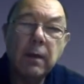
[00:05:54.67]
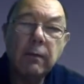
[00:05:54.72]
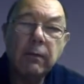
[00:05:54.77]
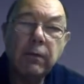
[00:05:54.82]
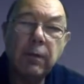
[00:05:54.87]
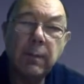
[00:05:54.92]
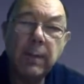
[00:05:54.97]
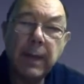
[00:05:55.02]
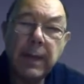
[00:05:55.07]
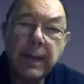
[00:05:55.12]

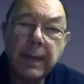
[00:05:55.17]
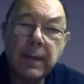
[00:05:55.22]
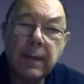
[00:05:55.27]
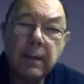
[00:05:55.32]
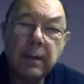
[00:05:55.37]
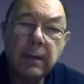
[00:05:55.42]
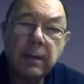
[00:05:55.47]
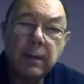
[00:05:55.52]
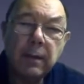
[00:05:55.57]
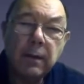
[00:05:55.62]
From
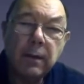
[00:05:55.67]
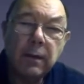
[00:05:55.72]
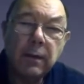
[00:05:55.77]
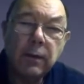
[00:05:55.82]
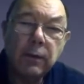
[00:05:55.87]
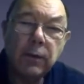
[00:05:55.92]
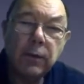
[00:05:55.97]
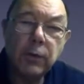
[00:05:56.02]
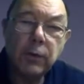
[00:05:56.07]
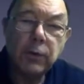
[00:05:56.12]
here,
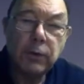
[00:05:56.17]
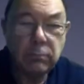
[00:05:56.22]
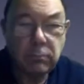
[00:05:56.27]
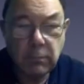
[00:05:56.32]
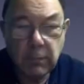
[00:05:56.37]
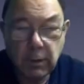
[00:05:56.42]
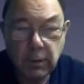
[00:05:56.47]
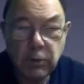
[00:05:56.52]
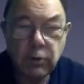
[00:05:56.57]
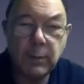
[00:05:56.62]

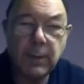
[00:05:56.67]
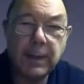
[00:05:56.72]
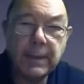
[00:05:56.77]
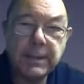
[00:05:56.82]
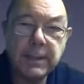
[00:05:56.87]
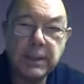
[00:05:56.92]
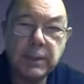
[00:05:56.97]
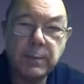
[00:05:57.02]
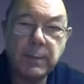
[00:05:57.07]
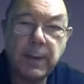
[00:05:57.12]
as you might
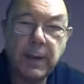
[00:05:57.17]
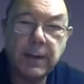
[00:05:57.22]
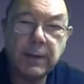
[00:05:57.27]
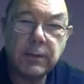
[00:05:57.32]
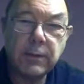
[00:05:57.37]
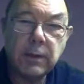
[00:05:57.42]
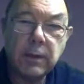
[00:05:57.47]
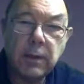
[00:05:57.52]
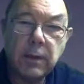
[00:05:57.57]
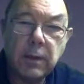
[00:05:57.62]

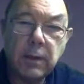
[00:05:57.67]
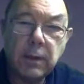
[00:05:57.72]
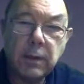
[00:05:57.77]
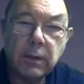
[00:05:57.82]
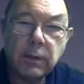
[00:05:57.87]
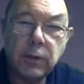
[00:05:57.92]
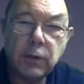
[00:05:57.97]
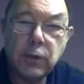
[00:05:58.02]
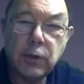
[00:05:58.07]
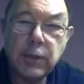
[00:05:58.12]
expect,
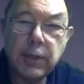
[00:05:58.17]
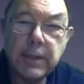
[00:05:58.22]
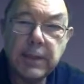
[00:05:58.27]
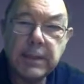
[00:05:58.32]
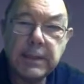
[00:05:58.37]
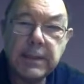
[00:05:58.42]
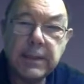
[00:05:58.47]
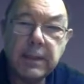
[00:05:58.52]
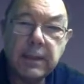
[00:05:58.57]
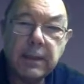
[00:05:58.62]
the
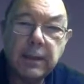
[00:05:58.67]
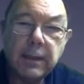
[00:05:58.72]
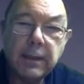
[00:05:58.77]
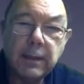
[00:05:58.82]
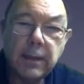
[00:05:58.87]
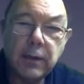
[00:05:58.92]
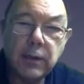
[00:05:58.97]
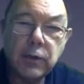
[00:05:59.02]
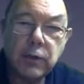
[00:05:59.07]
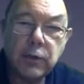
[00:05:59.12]
sheet
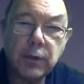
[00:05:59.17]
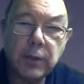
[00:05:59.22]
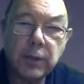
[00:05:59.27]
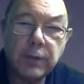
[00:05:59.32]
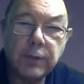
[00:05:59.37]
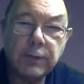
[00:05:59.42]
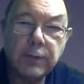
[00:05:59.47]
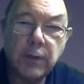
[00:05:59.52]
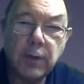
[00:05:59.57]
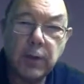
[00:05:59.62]
is
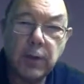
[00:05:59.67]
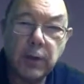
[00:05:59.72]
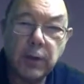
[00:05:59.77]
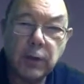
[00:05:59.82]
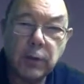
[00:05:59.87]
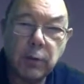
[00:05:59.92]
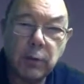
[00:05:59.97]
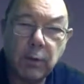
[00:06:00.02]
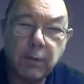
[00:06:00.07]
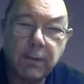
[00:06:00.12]
transferred
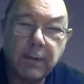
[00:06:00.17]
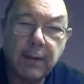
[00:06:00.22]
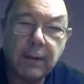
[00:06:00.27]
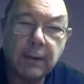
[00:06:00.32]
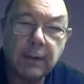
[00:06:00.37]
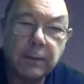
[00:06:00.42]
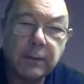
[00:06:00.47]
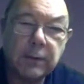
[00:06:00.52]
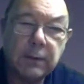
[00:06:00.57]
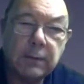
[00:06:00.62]
onto a
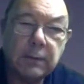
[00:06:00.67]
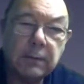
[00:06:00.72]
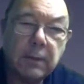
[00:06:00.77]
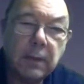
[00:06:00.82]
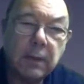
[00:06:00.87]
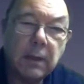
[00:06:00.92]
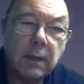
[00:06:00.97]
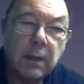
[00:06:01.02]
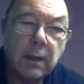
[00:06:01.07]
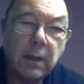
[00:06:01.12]
felt
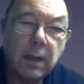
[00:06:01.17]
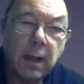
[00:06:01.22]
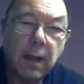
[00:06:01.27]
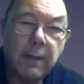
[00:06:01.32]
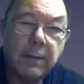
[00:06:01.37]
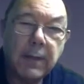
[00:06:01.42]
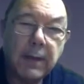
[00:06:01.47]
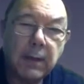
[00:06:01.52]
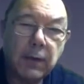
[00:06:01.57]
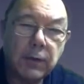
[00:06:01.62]

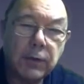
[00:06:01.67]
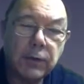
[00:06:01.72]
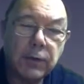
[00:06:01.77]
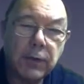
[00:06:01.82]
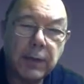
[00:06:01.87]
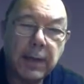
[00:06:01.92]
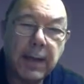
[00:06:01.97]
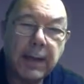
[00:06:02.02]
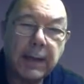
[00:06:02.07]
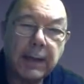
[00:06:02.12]
and then onto
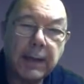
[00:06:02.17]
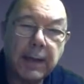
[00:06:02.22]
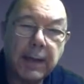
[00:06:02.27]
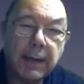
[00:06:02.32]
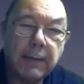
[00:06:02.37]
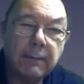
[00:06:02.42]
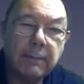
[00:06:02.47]
the Yankee.